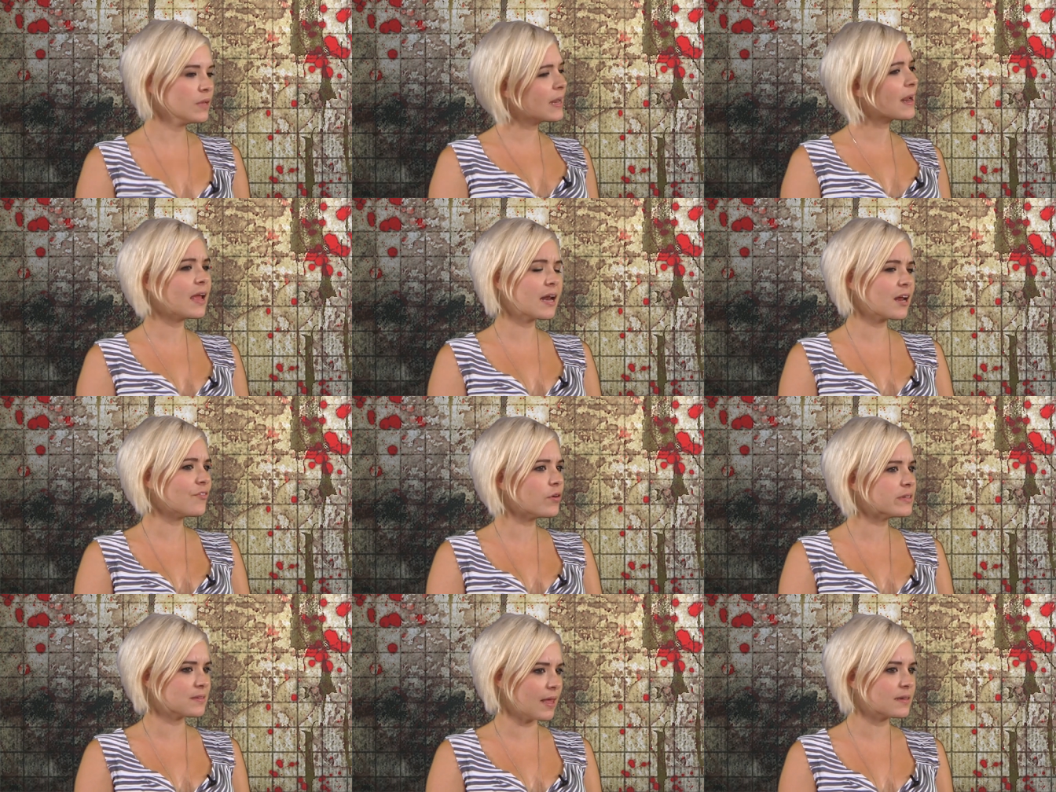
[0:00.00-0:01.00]
and I and I've
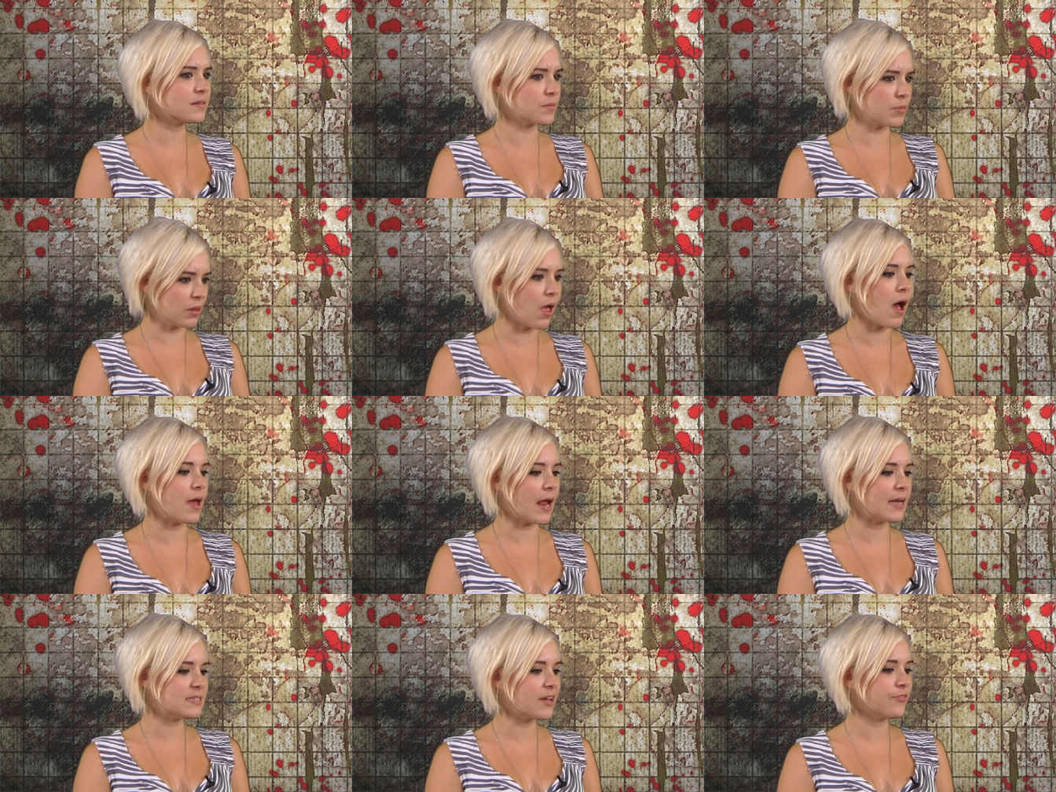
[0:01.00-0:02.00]
always liked them a lot.
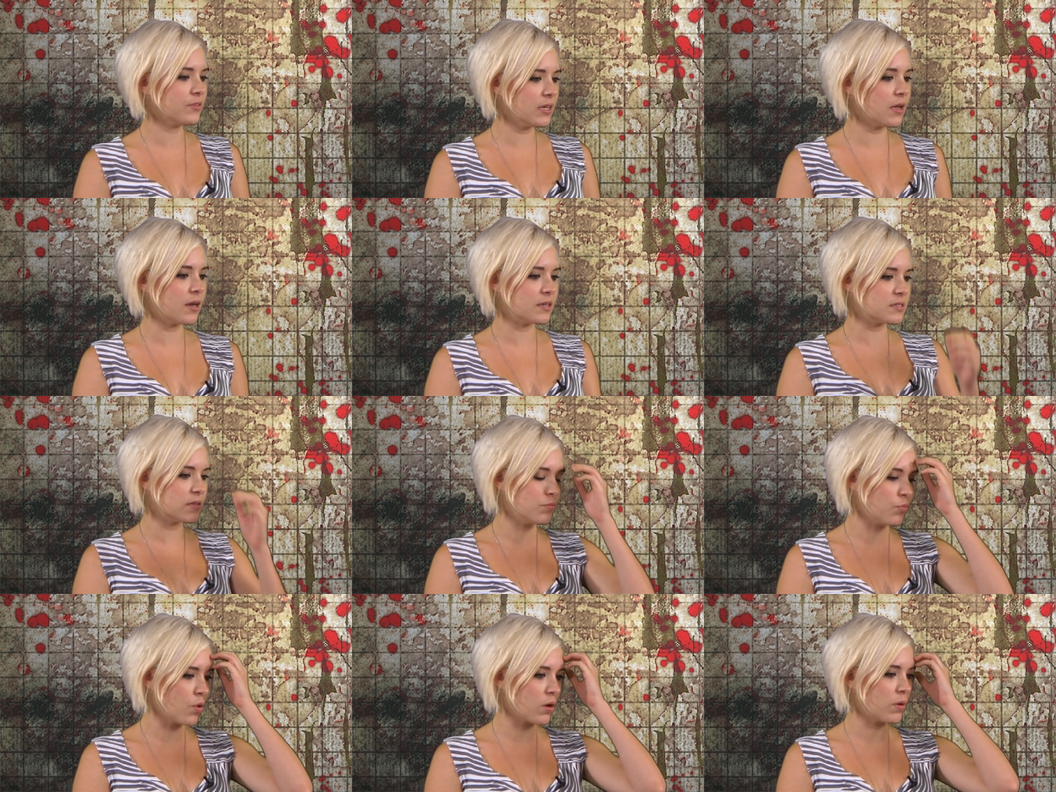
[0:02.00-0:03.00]
I definitely got into them
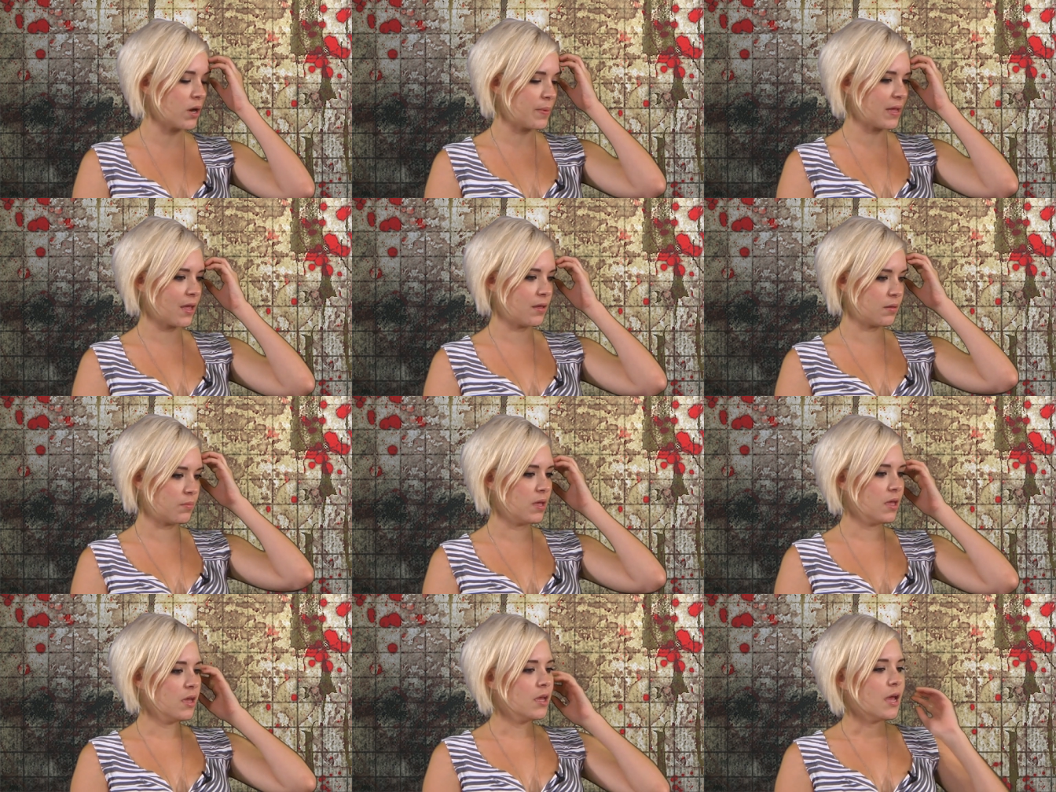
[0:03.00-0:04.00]
more when I became
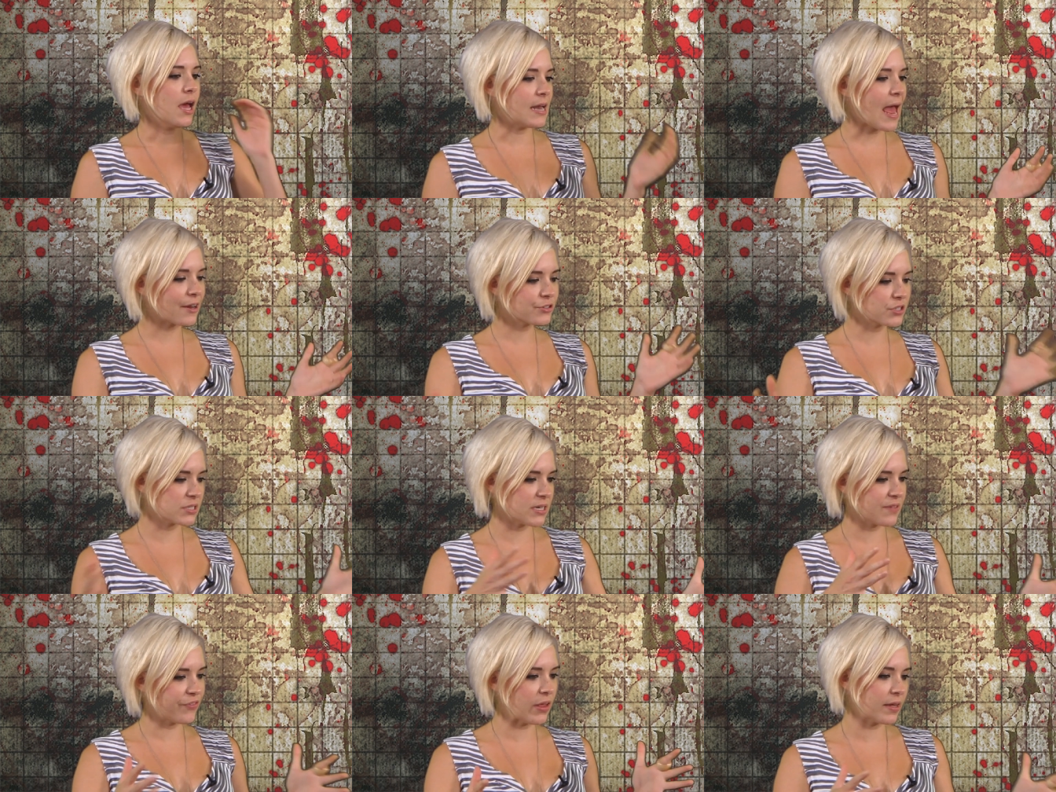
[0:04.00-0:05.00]
an actress and
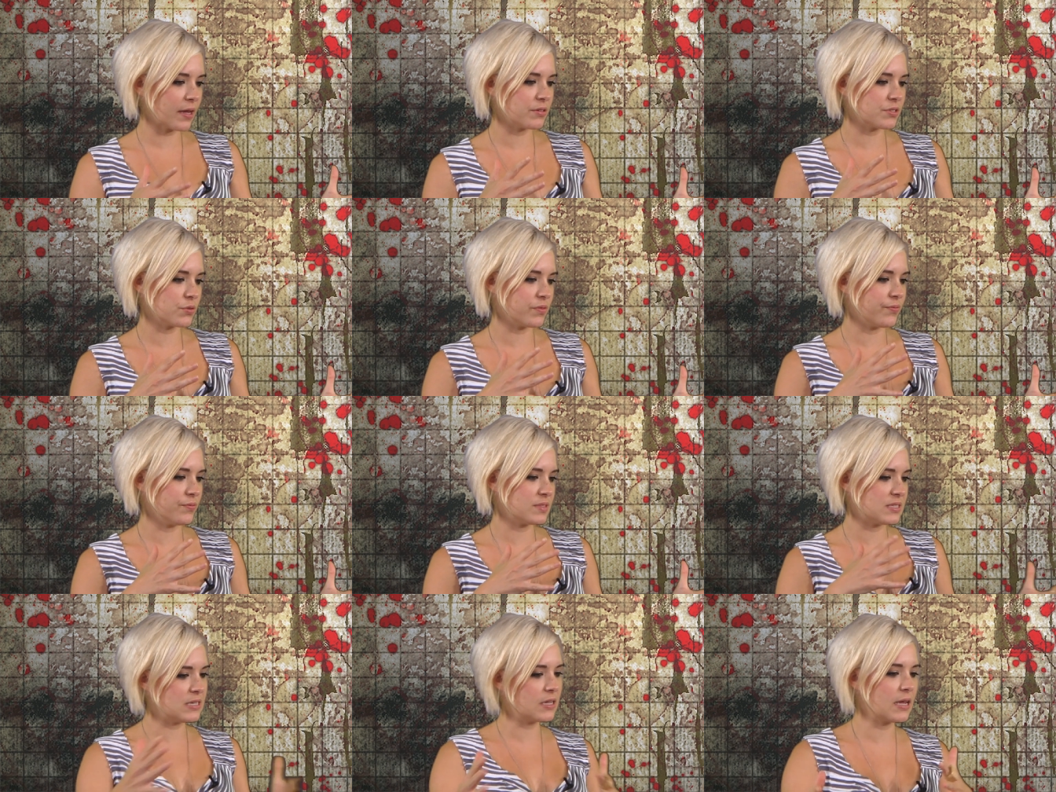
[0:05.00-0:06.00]
I felt like I was sort of
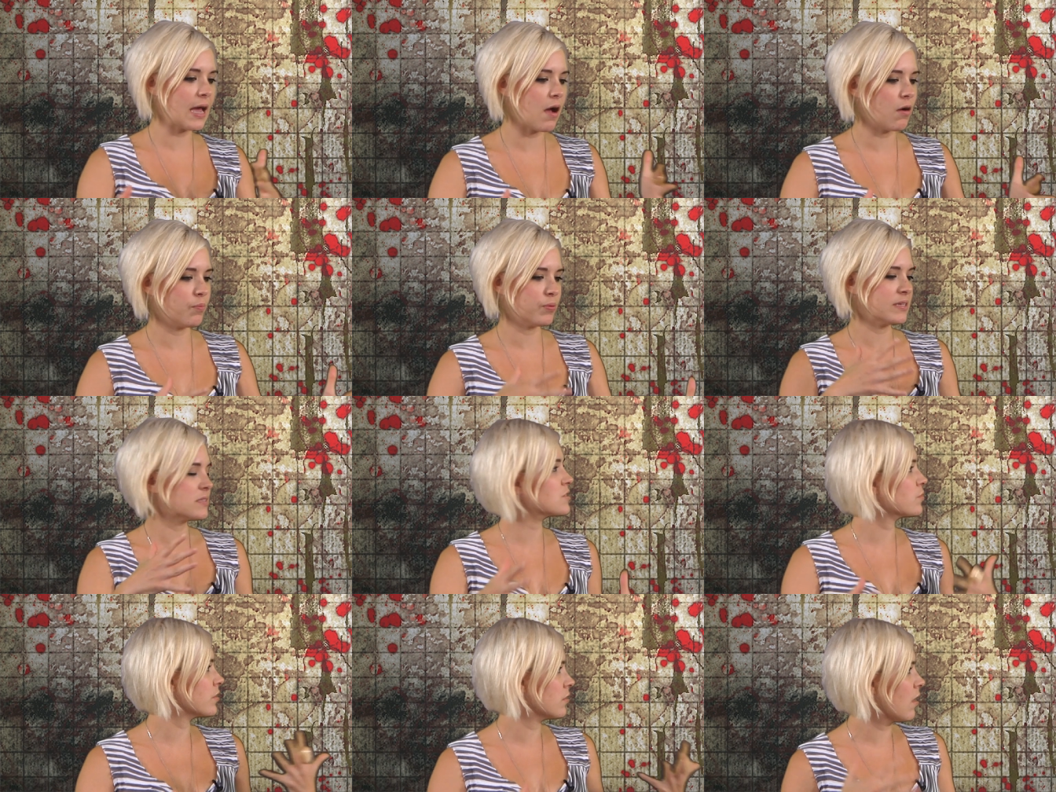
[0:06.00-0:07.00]
seeking out places
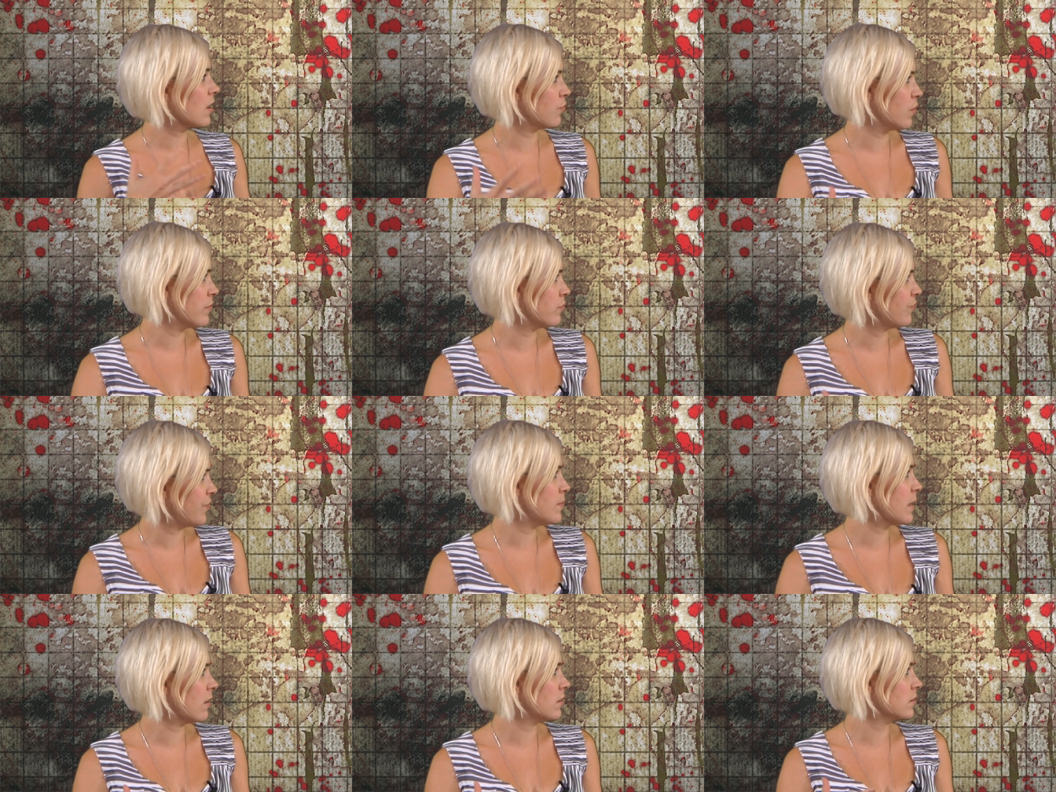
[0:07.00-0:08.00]
where there are a lot of
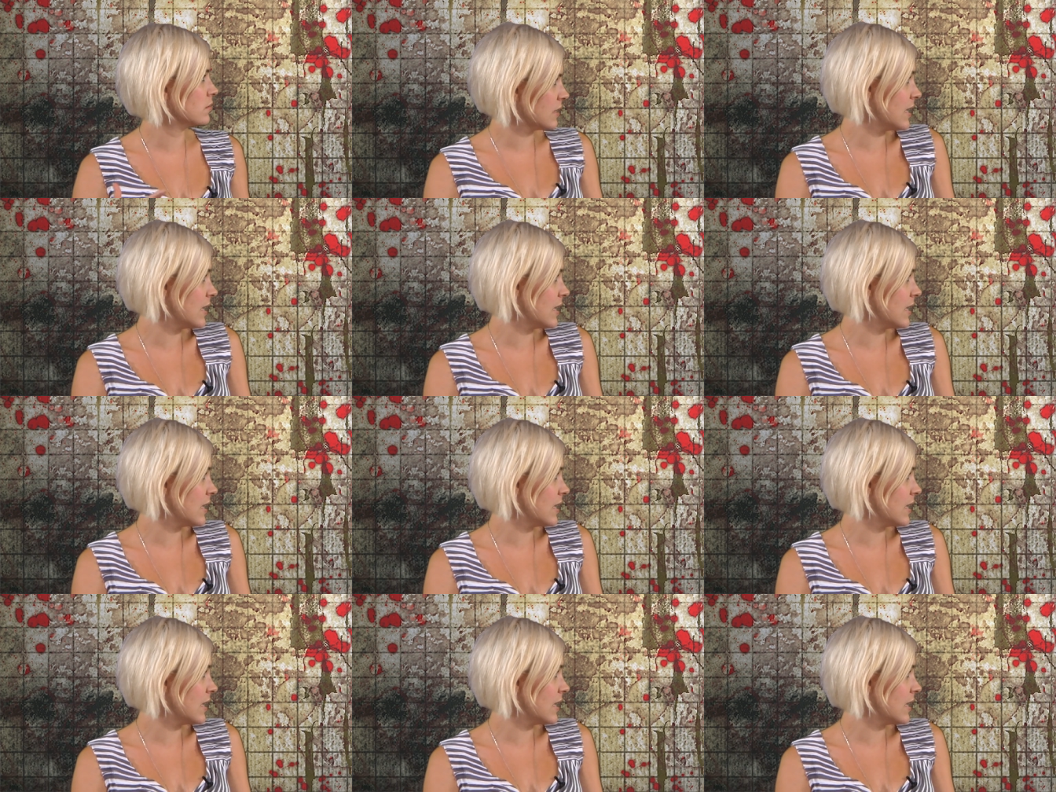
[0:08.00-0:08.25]
female